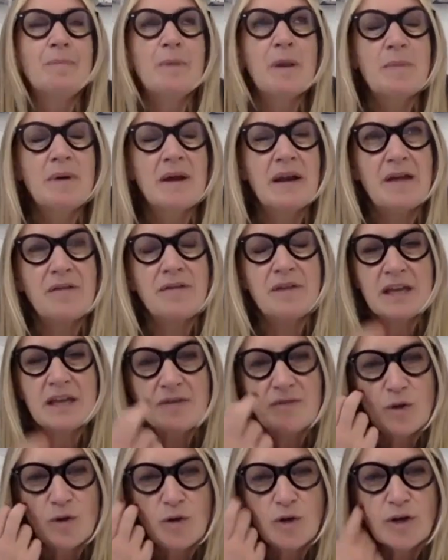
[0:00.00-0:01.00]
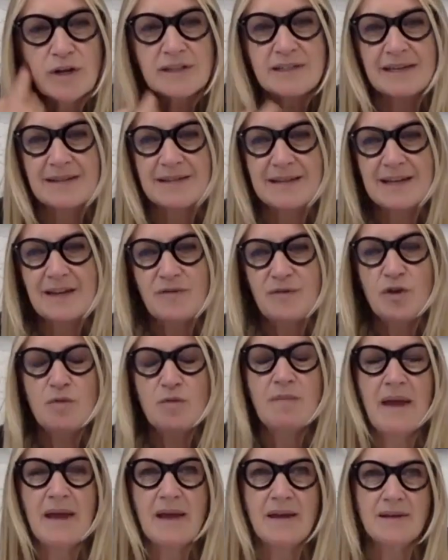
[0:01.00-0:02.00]
But I think if you look at it, that if you
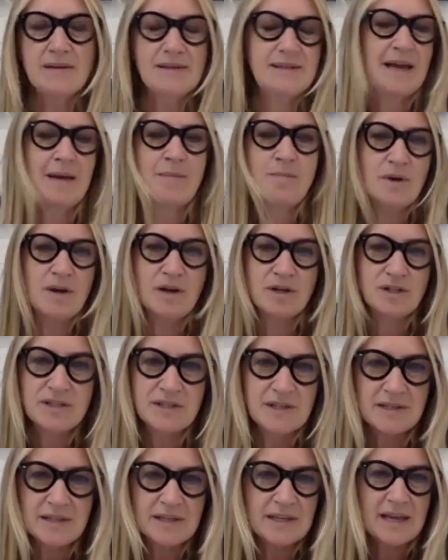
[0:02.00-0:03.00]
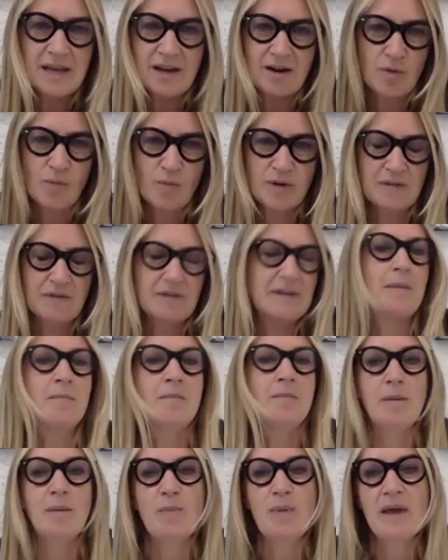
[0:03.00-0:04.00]
make 10 purchases a year or whatever that
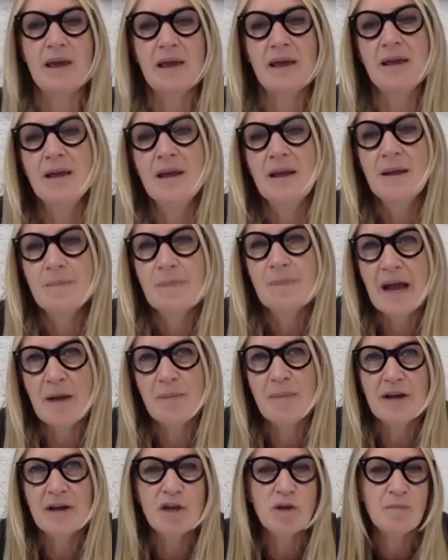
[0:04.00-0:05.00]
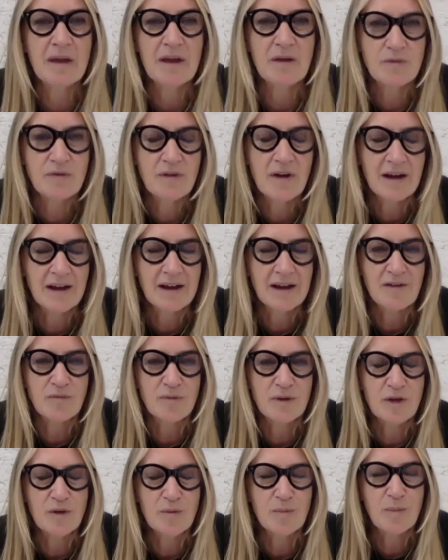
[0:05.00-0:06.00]
might be, how about you make 5, but
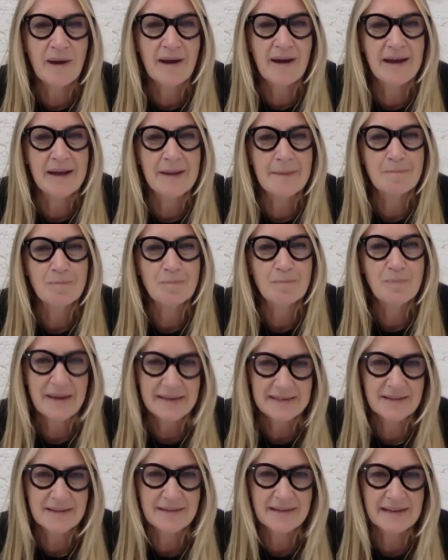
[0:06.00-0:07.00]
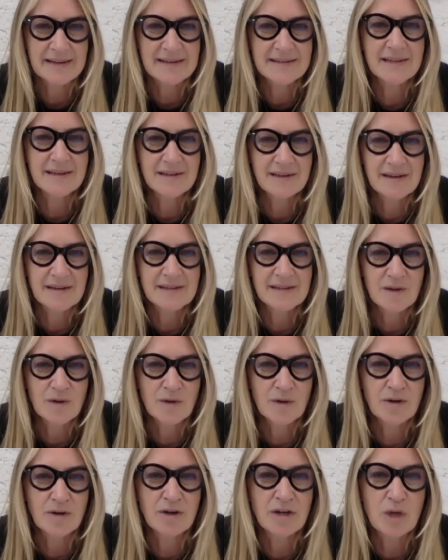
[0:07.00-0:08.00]
you buy better things that last
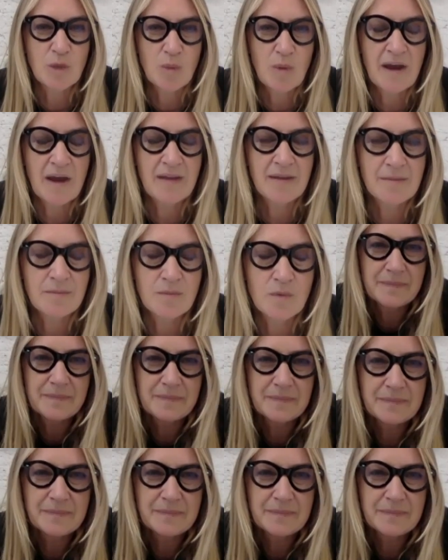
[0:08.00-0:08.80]
longer and you wear them more?